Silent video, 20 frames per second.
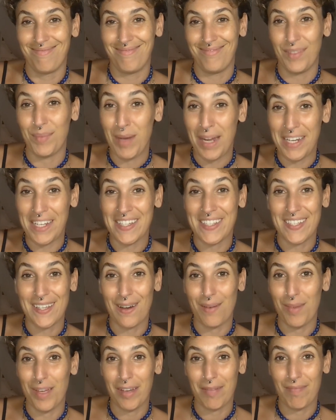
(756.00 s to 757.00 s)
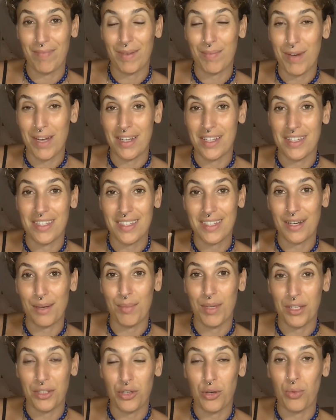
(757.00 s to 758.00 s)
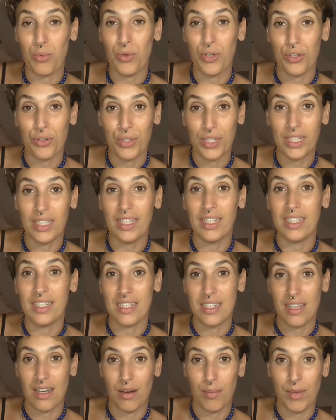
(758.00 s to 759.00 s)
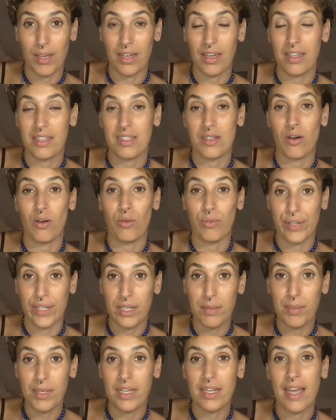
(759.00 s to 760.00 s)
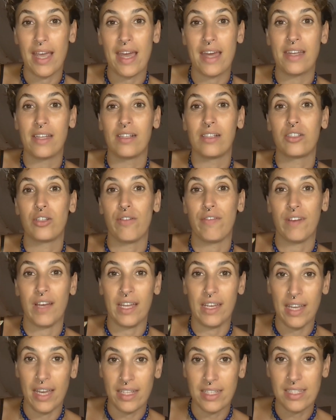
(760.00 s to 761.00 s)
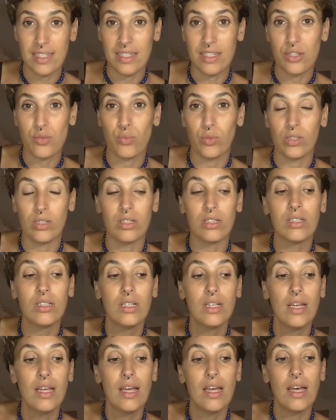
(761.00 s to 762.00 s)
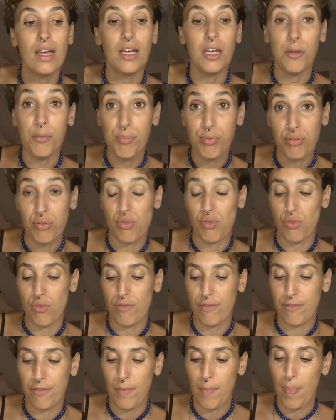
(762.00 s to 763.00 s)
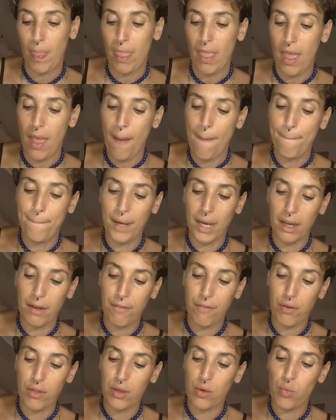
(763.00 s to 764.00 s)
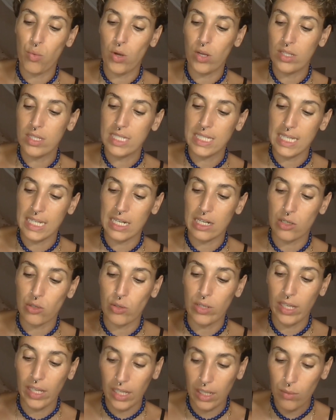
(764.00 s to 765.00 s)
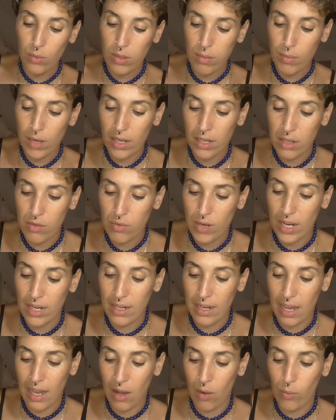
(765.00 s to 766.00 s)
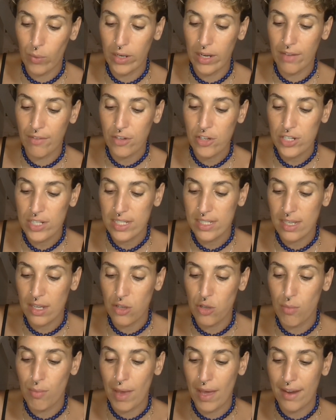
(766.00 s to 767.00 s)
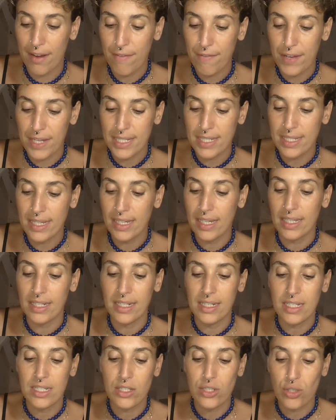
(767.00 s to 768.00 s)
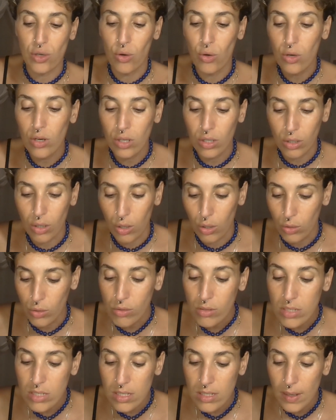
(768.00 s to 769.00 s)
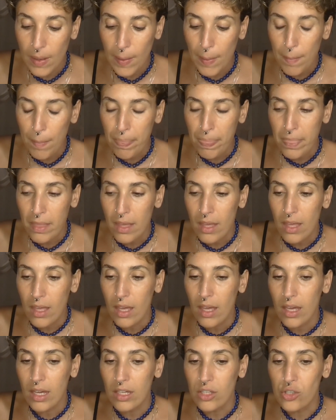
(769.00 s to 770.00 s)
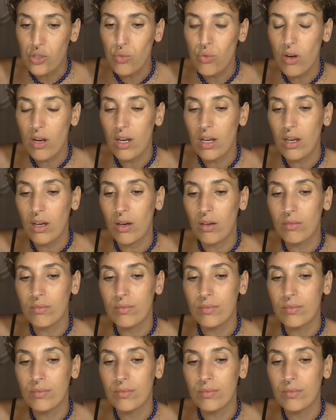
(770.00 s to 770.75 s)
The money is coming. The money is coming. Don't worry, it is coming. It's already being handled. Your finances will improve. But for the ones that are okay with money right now, whatever it is that you're manifesting, it is so close. You are